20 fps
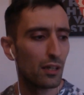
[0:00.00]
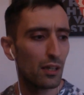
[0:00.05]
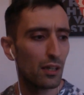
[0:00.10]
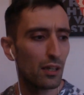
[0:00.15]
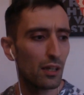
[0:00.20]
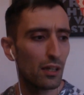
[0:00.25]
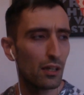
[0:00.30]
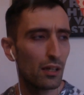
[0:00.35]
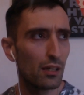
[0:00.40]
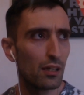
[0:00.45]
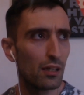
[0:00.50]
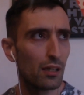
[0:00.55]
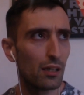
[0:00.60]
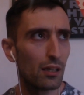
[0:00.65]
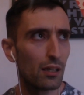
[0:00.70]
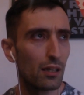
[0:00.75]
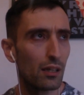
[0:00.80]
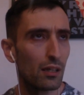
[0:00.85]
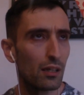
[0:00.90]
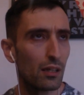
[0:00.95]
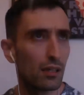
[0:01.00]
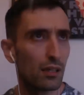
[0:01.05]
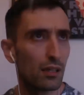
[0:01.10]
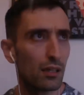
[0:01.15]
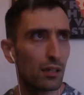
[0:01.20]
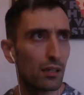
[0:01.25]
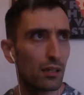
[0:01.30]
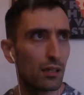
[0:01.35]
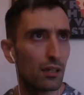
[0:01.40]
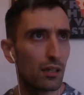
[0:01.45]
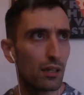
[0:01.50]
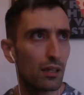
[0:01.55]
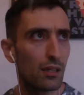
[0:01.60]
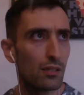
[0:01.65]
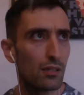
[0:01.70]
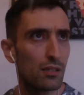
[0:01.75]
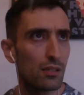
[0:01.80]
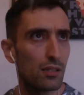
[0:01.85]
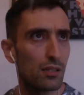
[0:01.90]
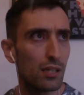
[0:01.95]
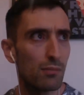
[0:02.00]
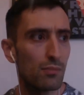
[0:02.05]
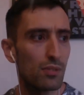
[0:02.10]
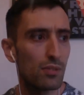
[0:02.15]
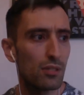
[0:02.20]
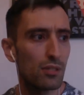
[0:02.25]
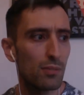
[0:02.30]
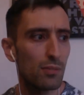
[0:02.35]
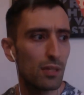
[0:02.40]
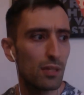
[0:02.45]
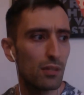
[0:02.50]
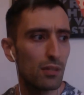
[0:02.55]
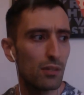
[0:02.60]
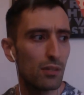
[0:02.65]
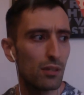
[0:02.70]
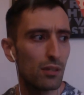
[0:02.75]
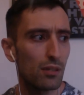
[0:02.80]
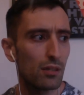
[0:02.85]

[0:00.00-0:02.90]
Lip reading: it it just seems to me that